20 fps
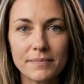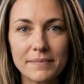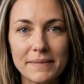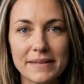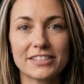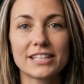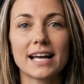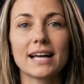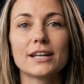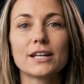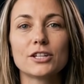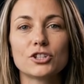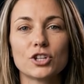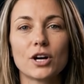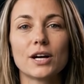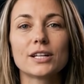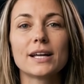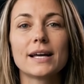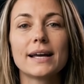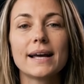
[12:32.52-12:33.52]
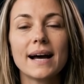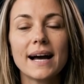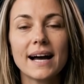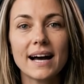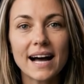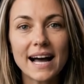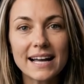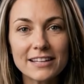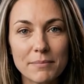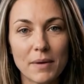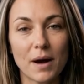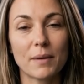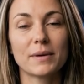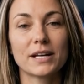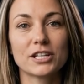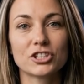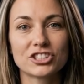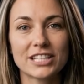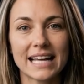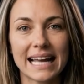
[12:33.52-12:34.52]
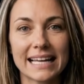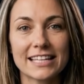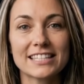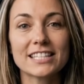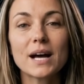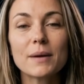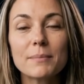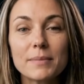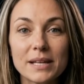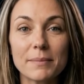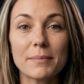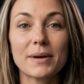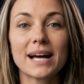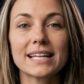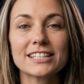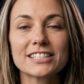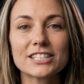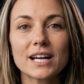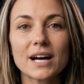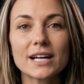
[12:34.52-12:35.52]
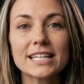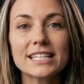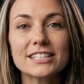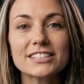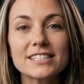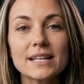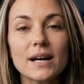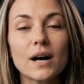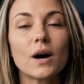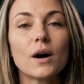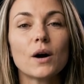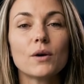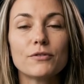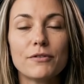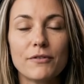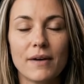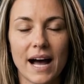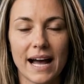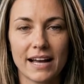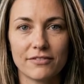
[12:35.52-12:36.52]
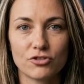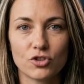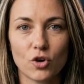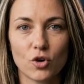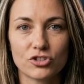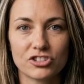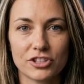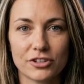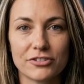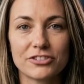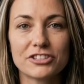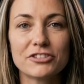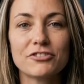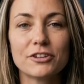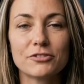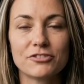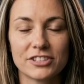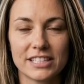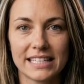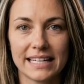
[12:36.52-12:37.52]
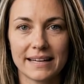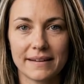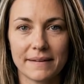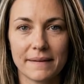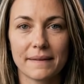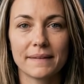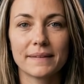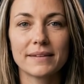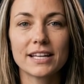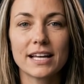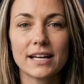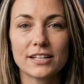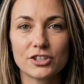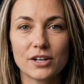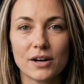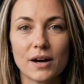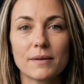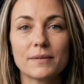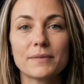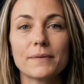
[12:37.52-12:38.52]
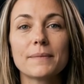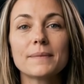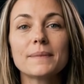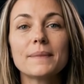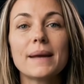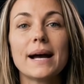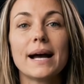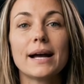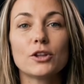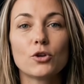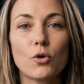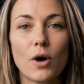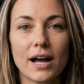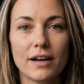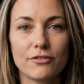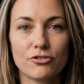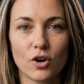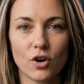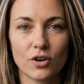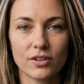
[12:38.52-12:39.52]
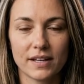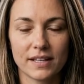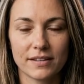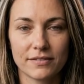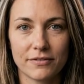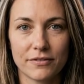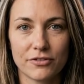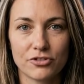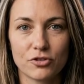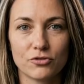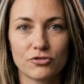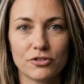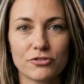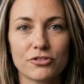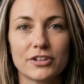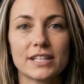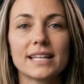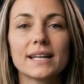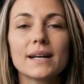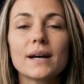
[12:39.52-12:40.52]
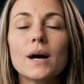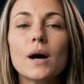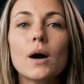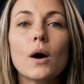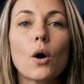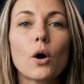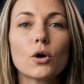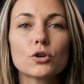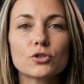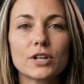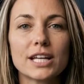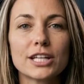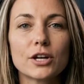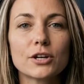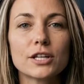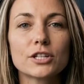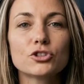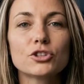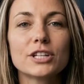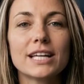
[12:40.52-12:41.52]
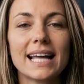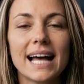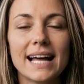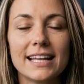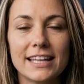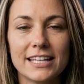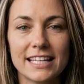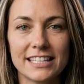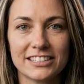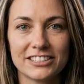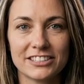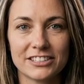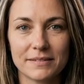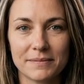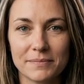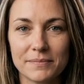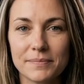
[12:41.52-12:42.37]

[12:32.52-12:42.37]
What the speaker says: Standard Chartered has published XRP price targets of $5.50 near-term and $12.50 on regulatory catalyst.